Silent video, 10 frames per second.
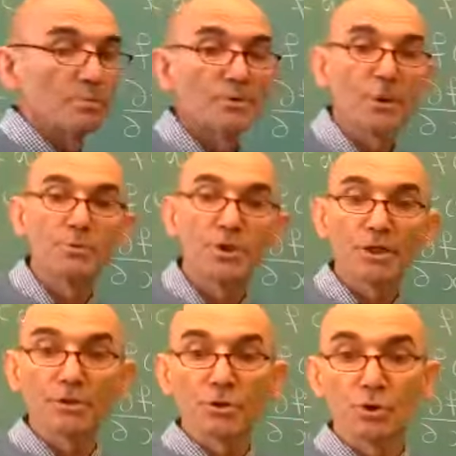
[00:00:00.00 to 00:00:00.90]

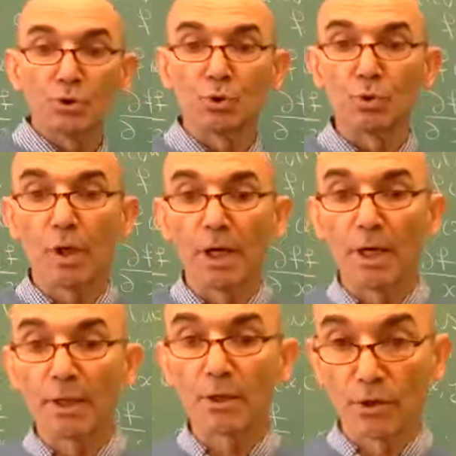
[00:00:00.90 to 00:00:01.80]
subject to
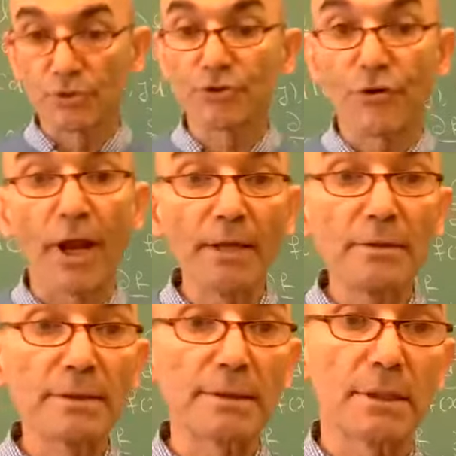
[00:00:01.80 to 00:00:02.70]

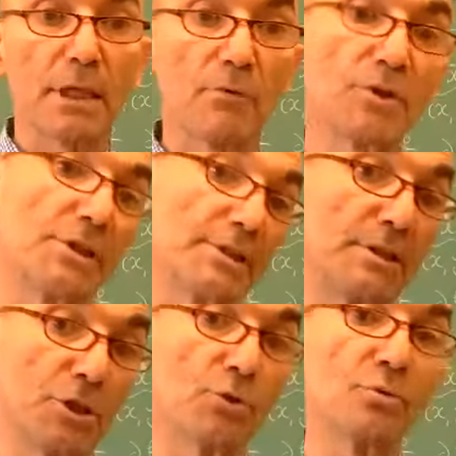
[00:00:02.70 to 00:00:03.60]
constraints, which is
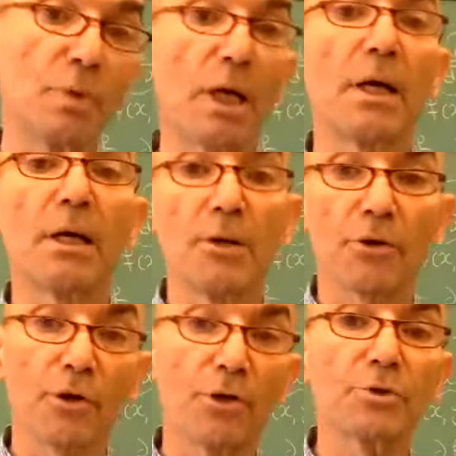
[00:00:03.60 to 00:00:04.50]
new.
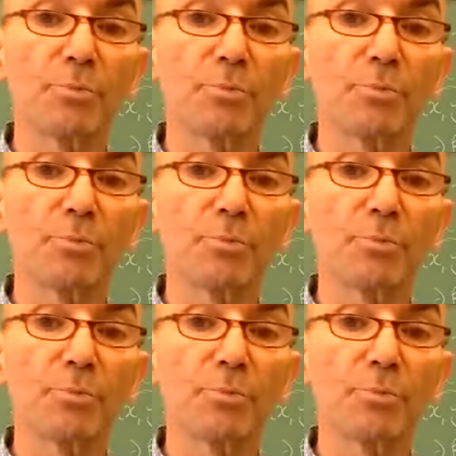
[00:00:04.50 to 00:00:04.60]
Lagrange